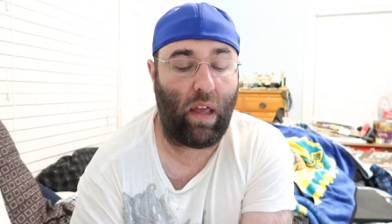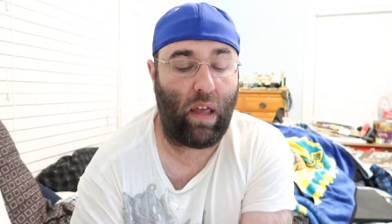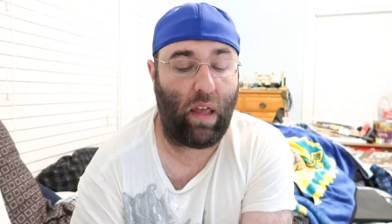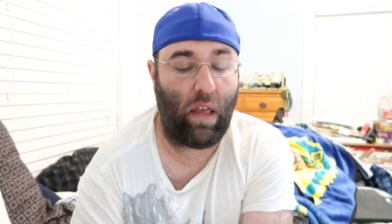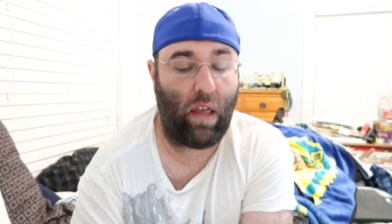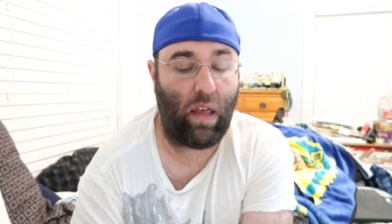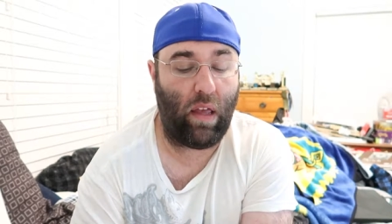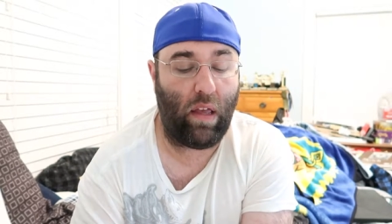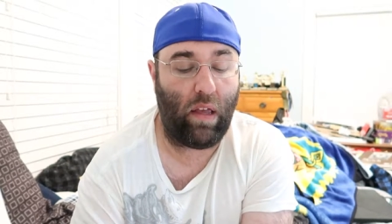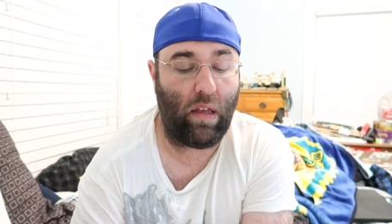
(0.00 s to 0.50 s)

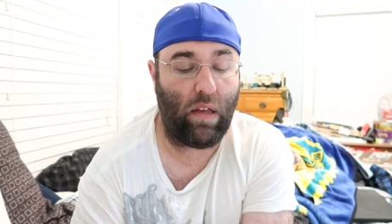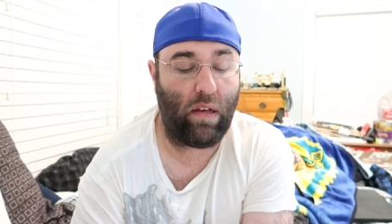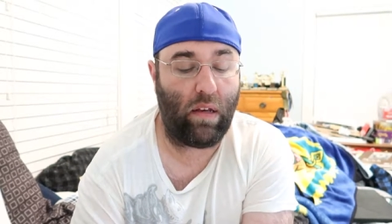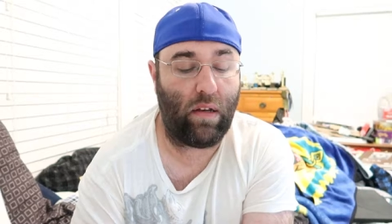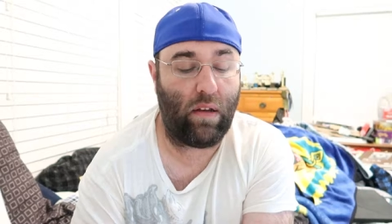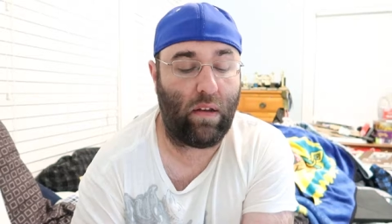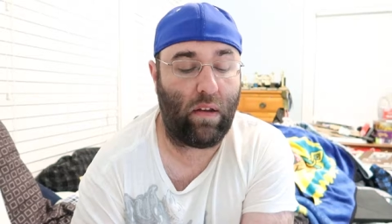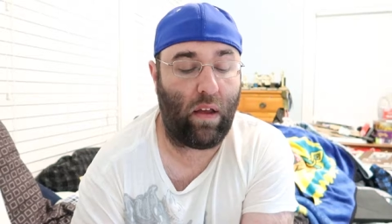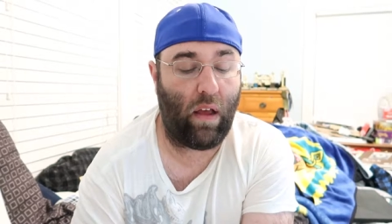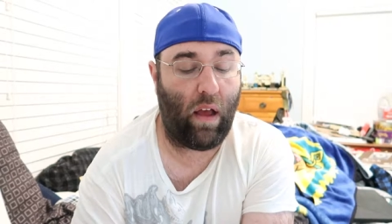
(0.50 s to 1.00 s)

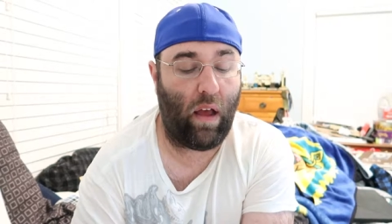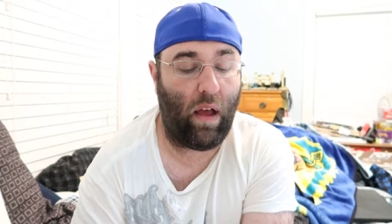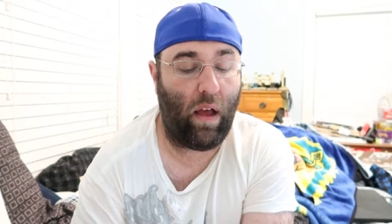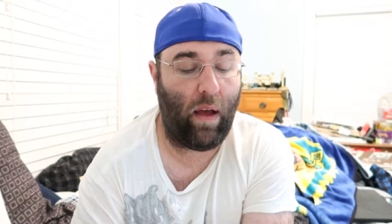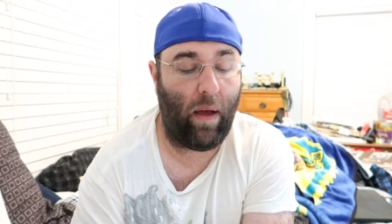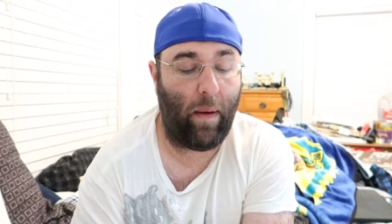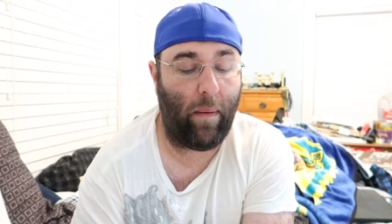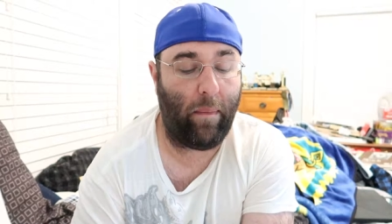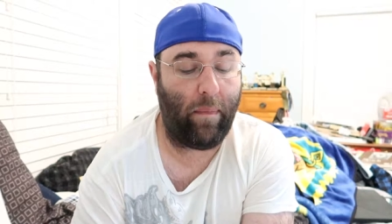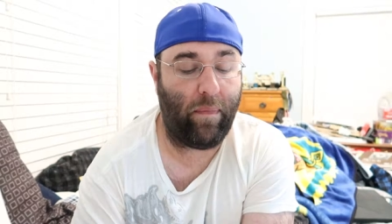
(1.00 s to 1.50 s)
and
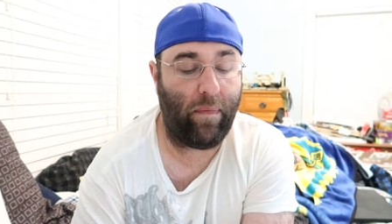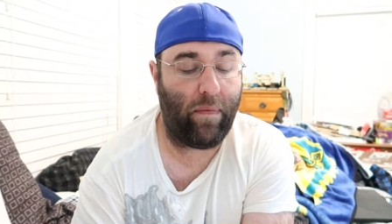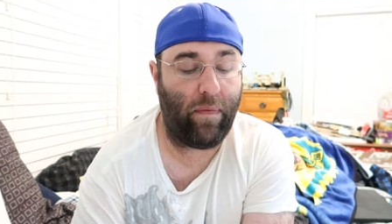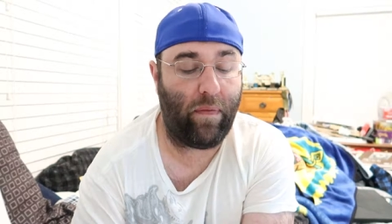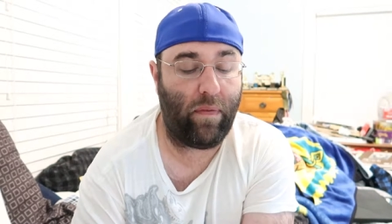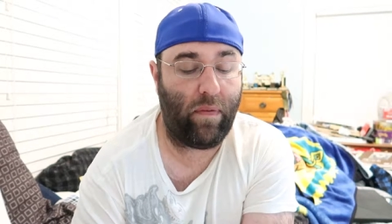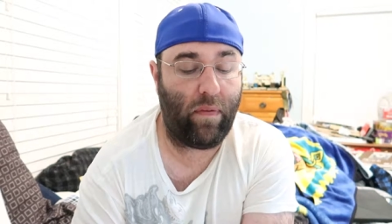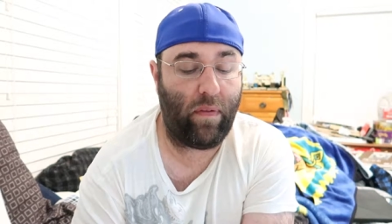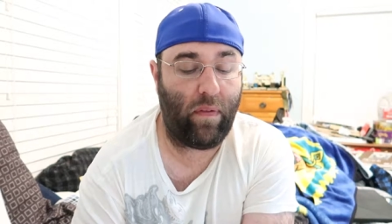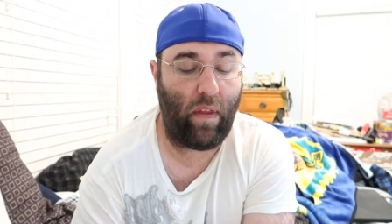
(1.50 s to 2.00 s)
um,
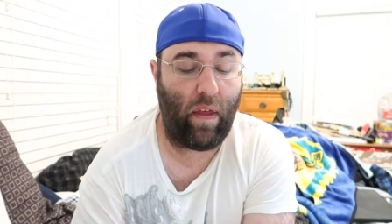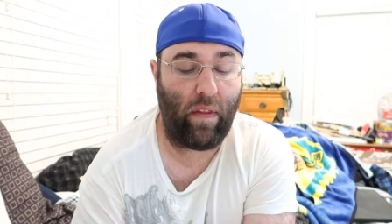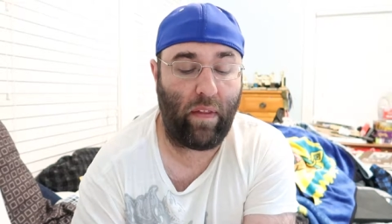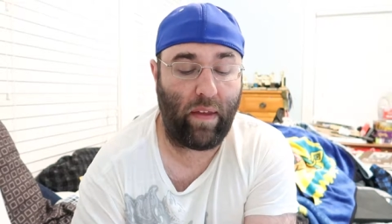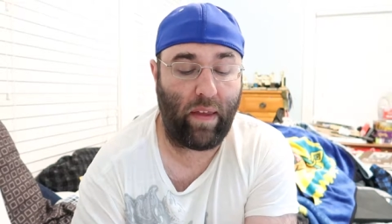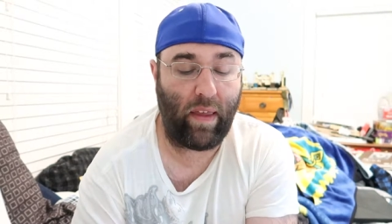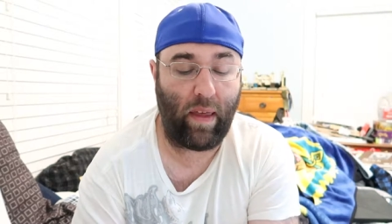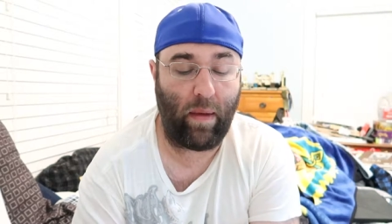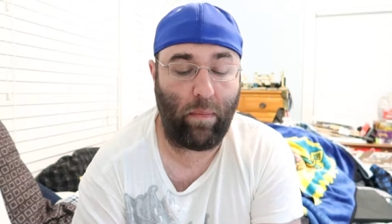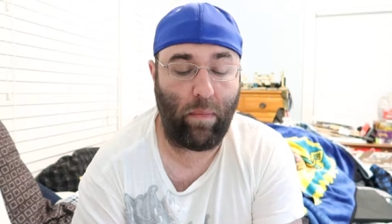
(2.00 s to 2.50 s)
now
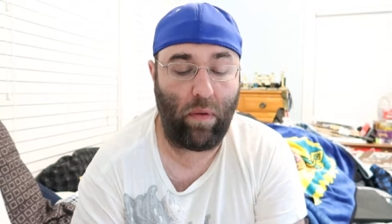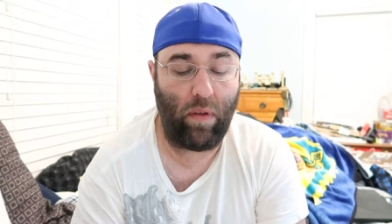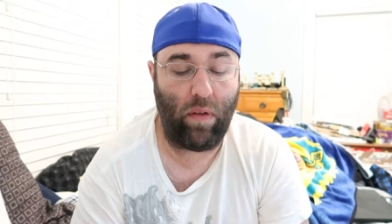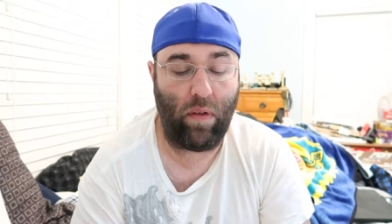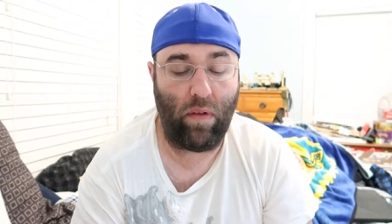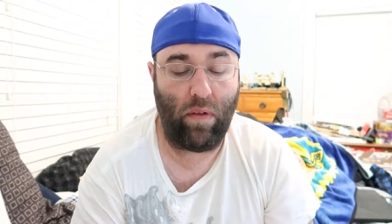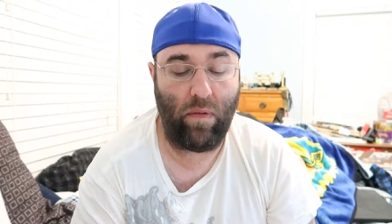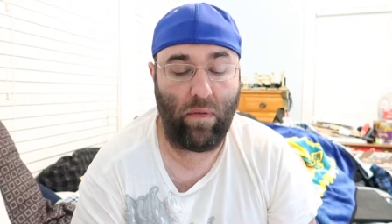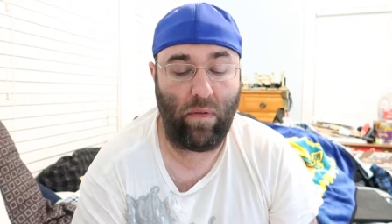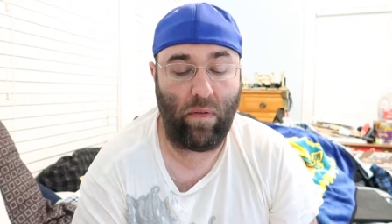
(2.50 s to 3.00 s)
they can't
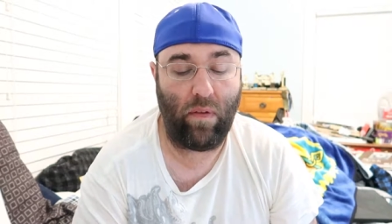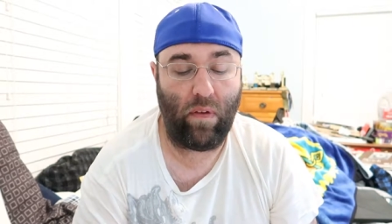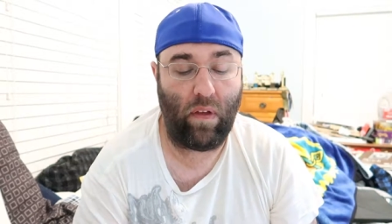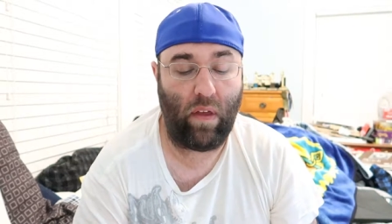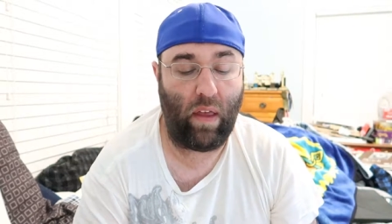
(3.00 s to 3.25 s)
move.